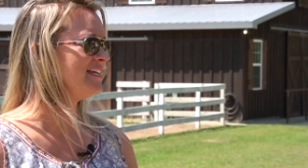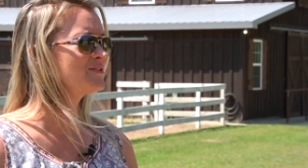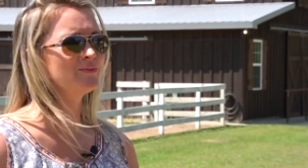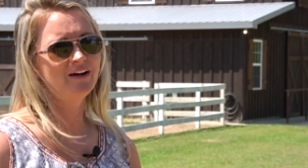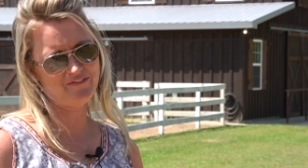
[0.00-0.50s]
it's
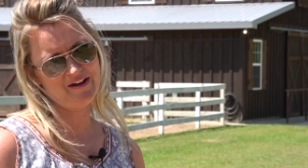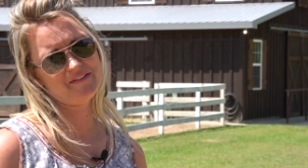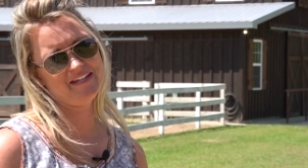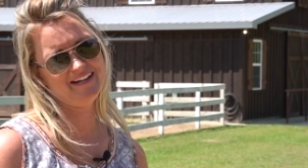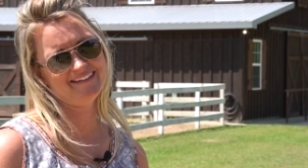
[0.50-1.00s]
rough out
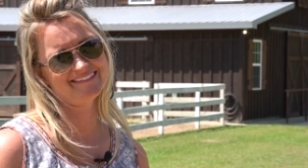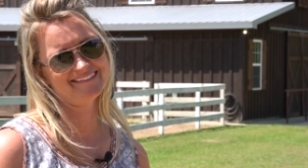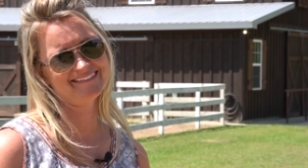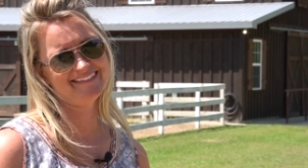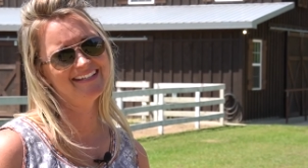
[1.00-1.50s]
there.
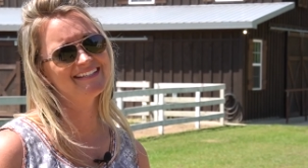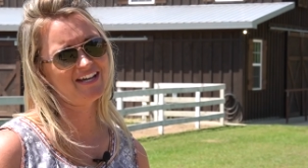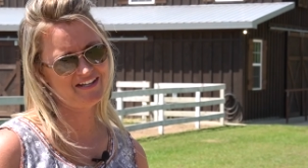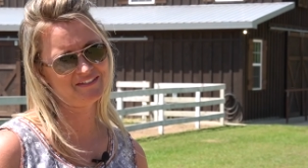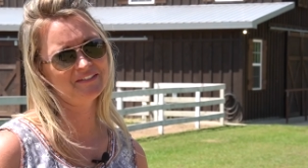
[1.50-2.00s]
It's
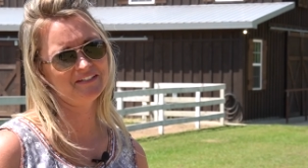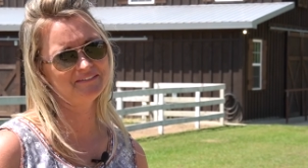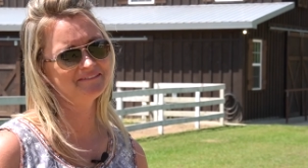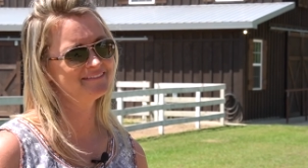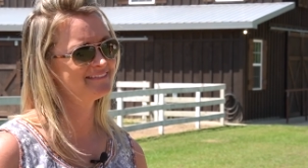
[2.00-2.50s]

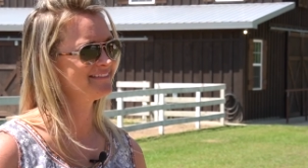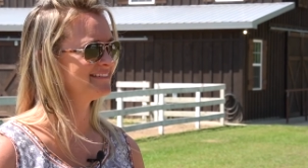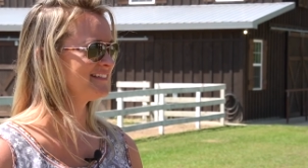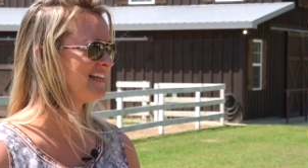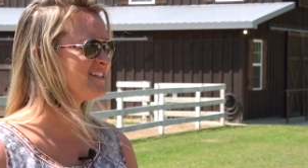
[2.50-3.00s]
cutthroat.
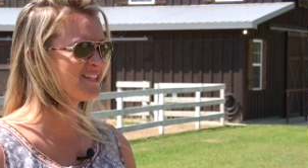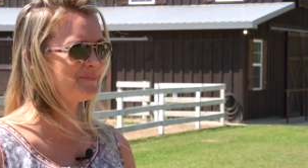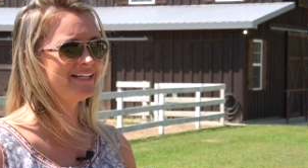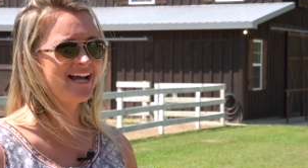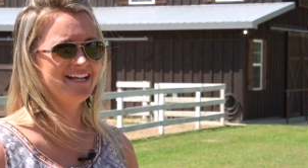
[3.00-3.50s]
And just
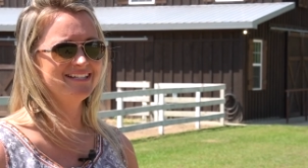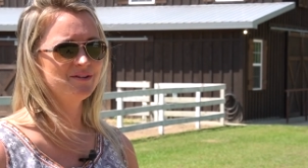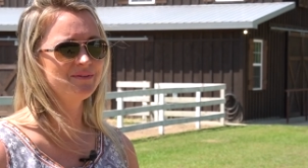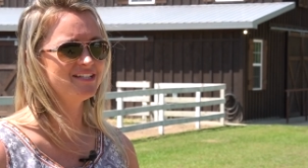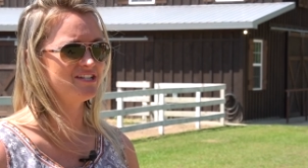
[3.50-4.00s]
be nice.
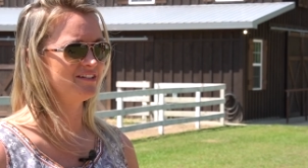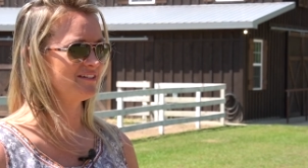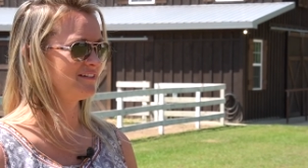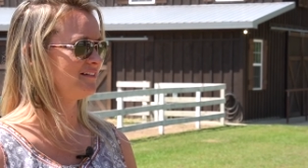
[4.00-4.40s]
Don't be a jerk.